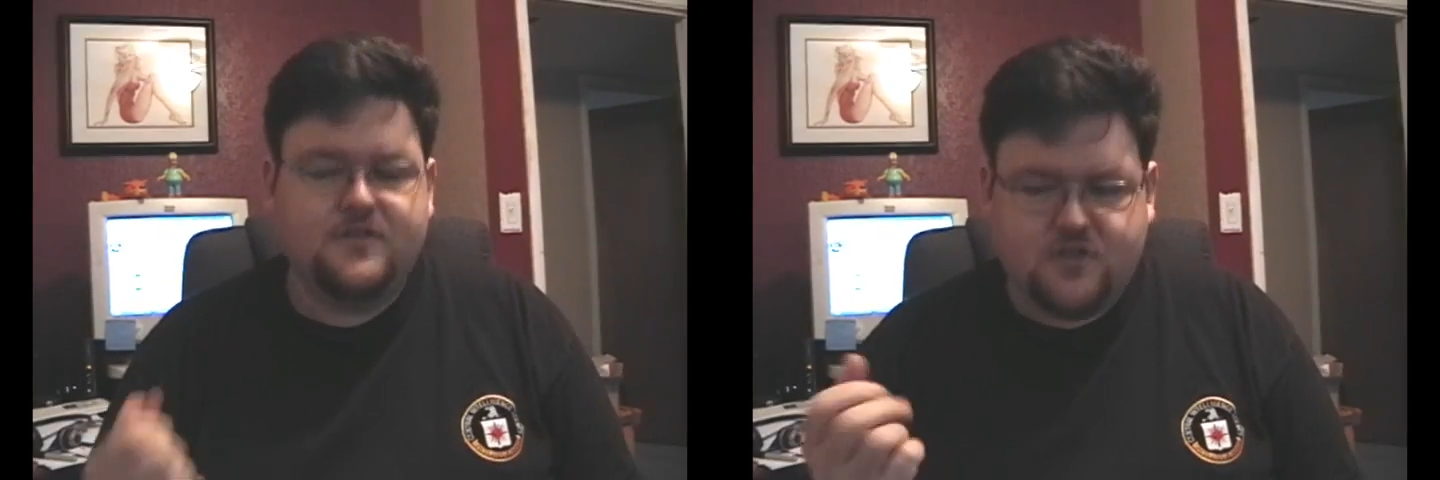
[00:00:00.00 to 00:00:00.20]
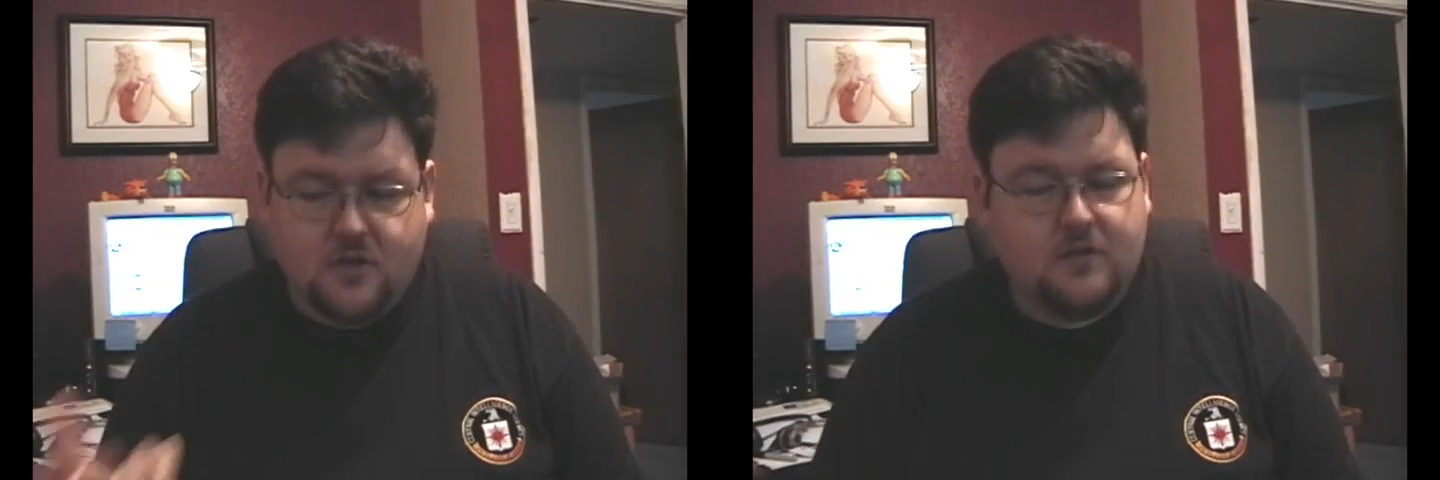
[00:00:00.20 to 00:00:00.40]

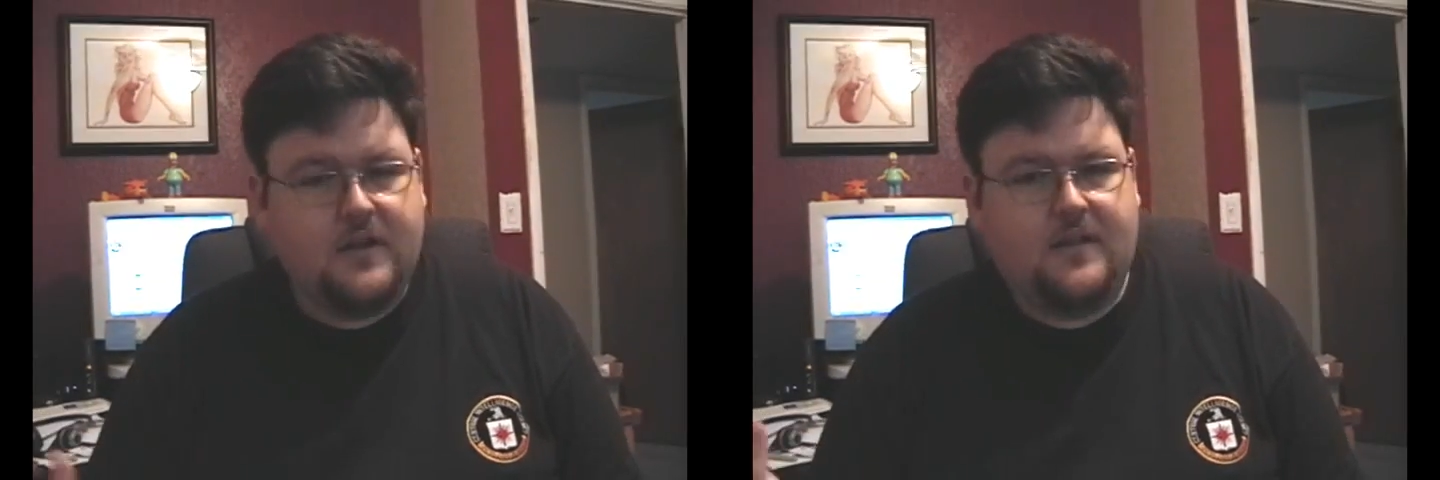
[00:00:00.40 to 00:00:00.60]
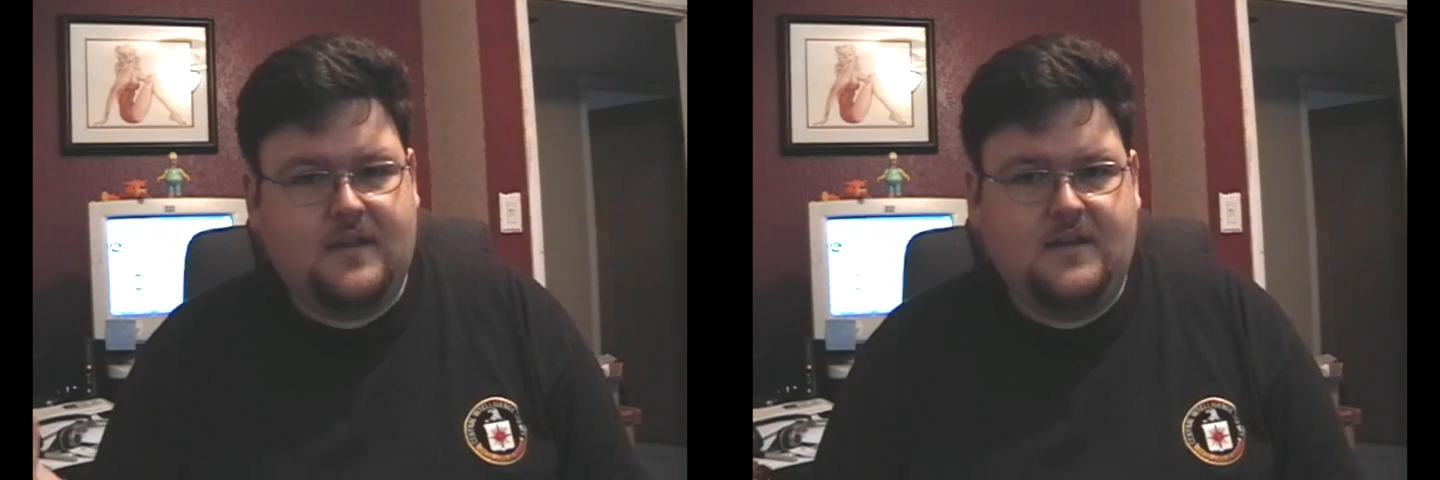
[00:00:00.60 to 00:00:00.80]

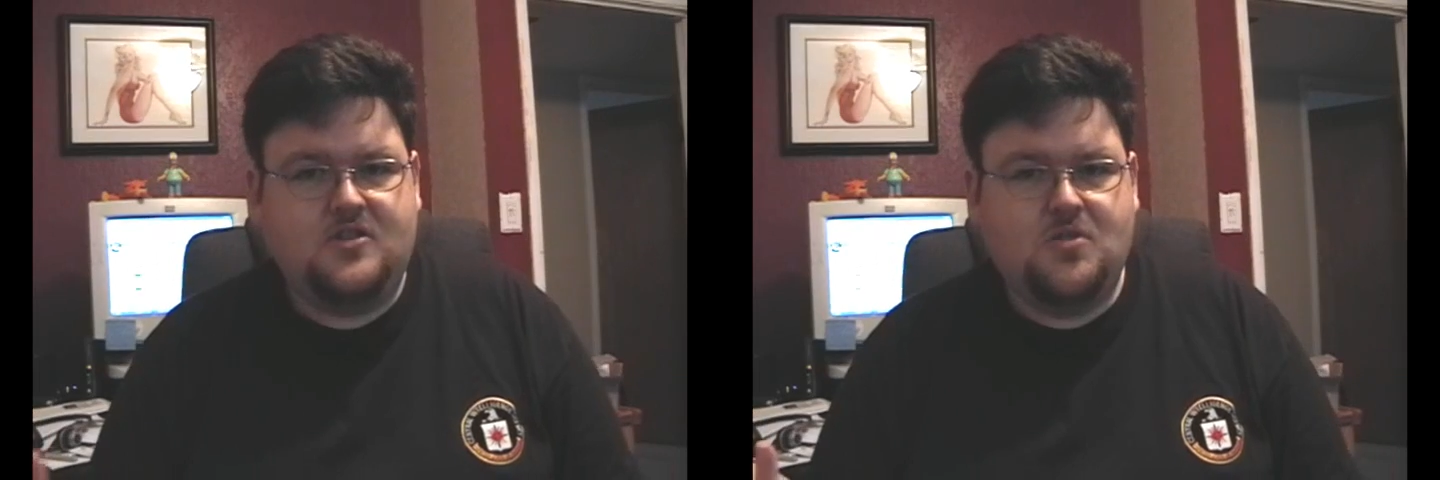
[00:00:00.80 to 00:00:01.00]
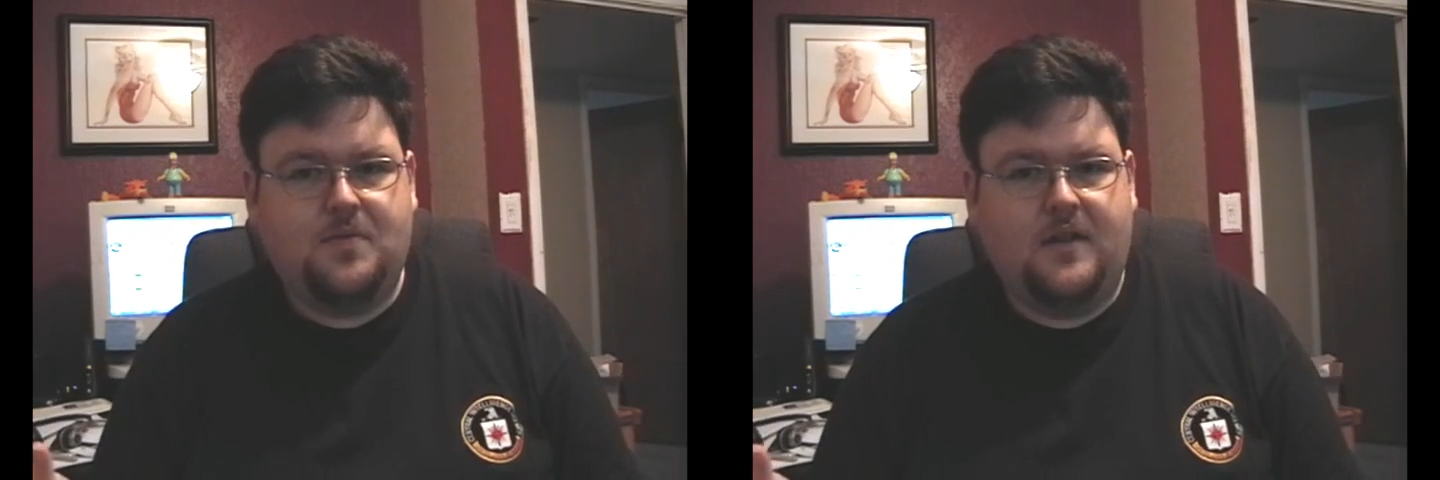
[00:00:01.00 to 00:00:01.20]
Certainly the
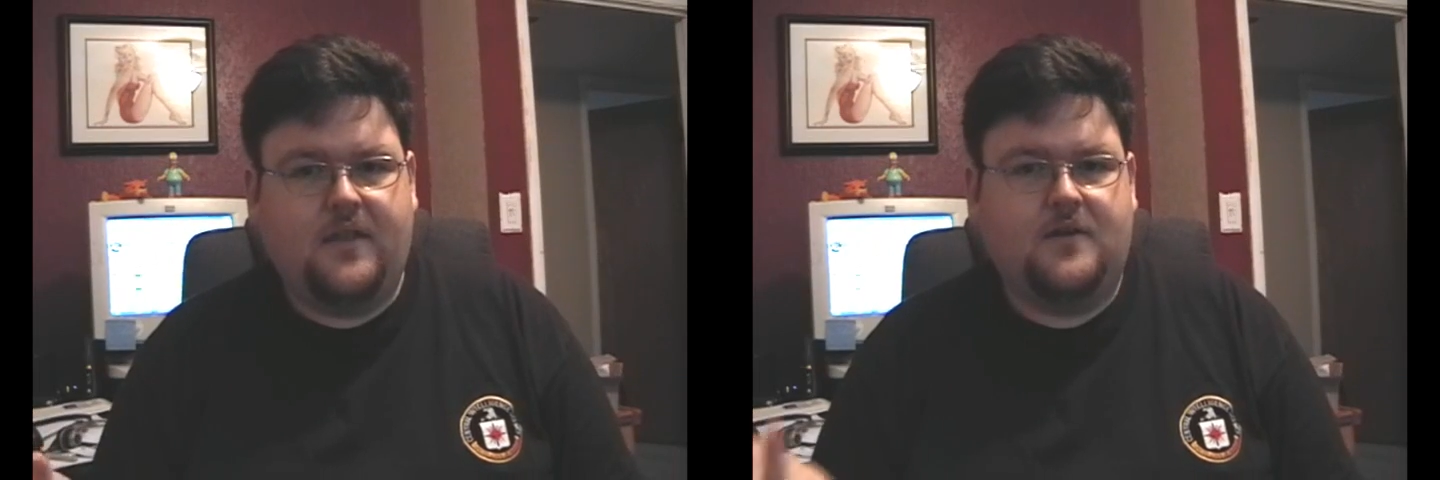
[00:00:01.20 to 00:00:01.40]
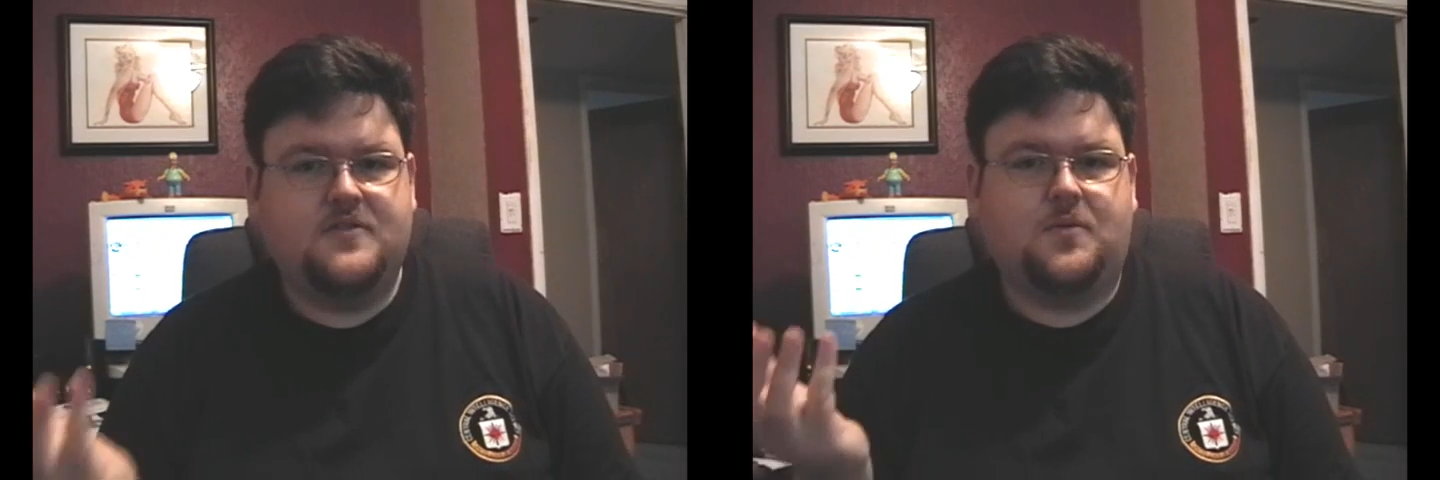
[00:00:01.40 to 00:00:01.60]
yeast you put in
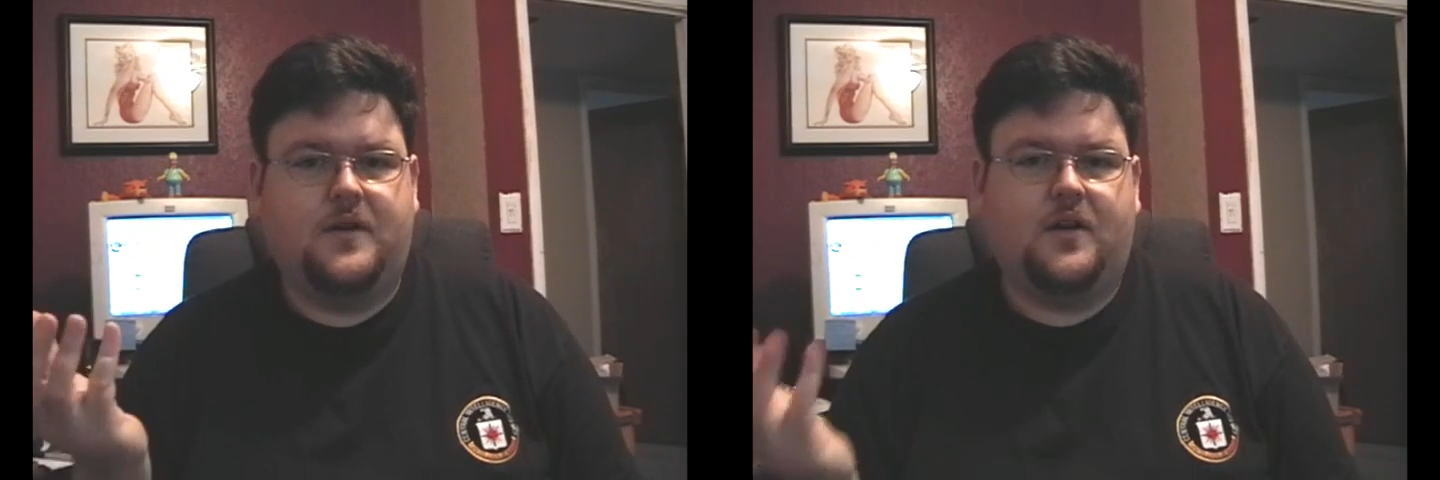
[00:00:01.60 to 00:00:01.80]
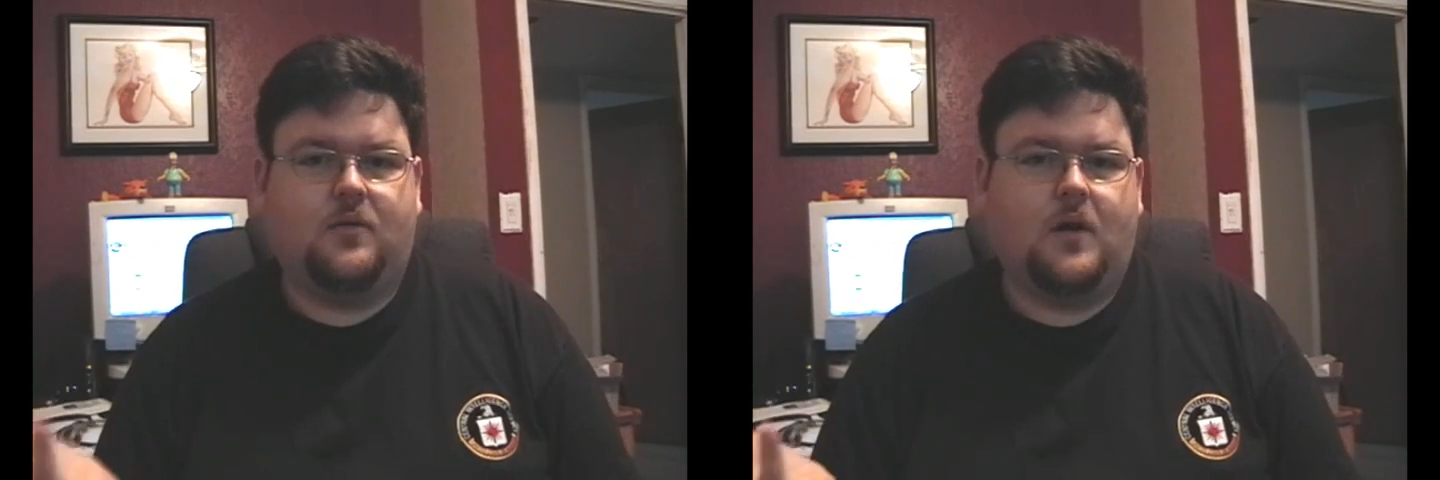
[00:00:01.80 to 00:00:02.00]
there is going
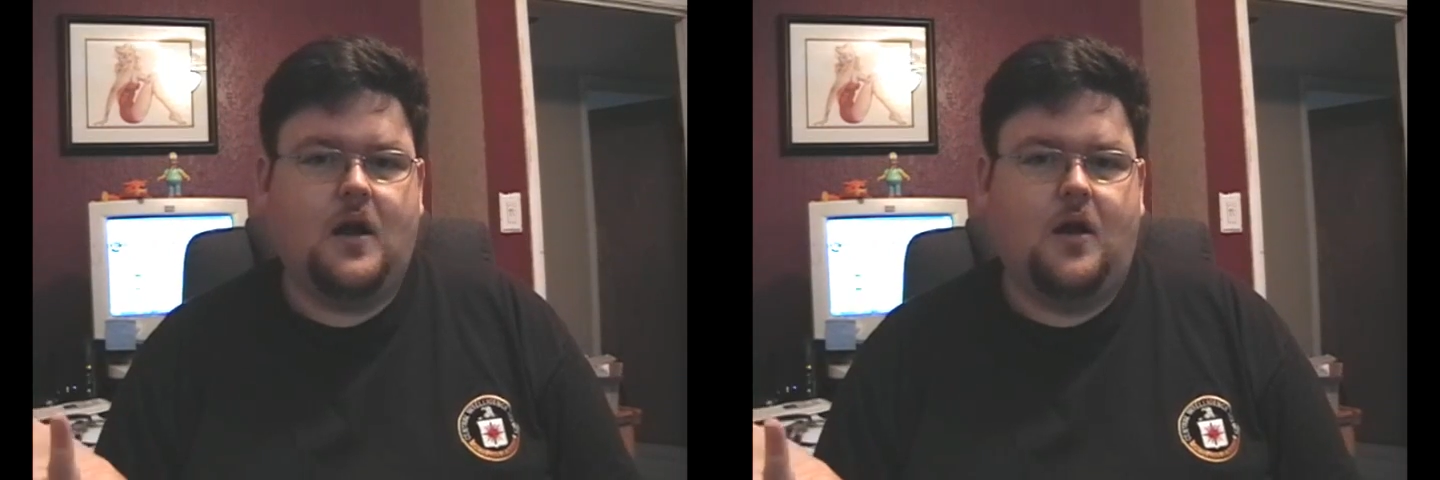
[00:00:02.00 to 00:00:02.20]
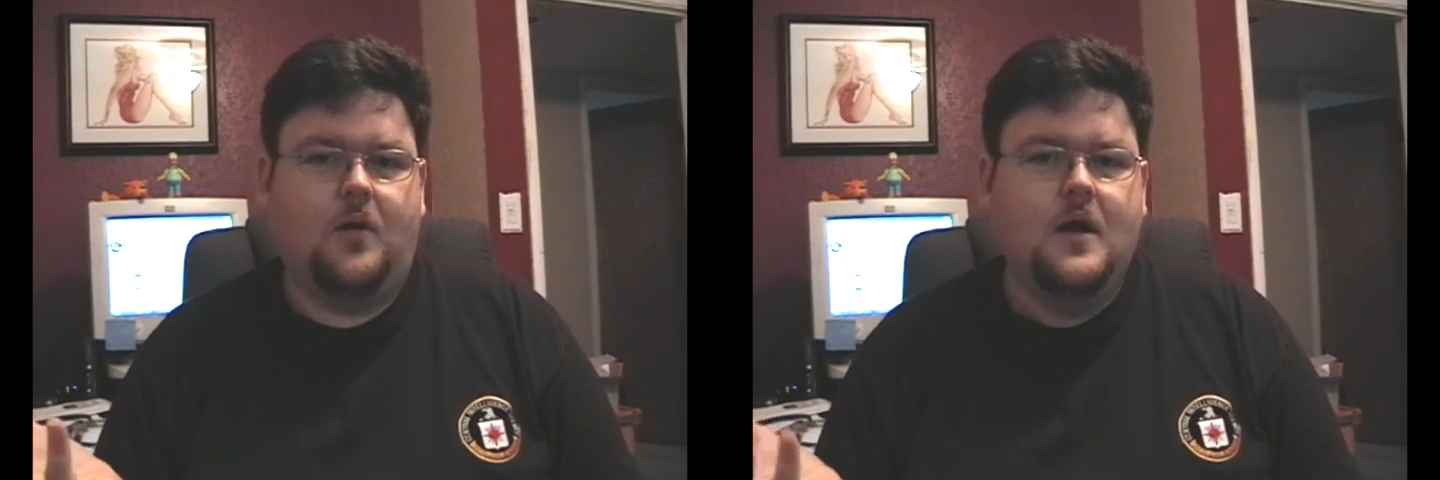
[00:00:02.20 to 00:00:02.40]
to
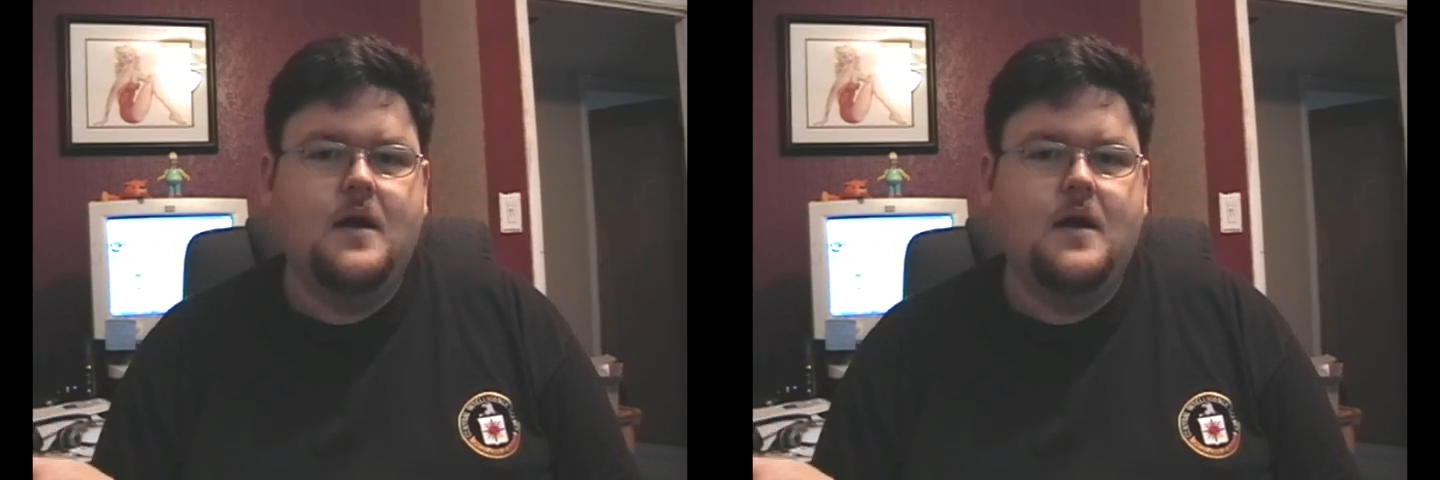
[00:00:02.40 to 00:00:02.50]
grow,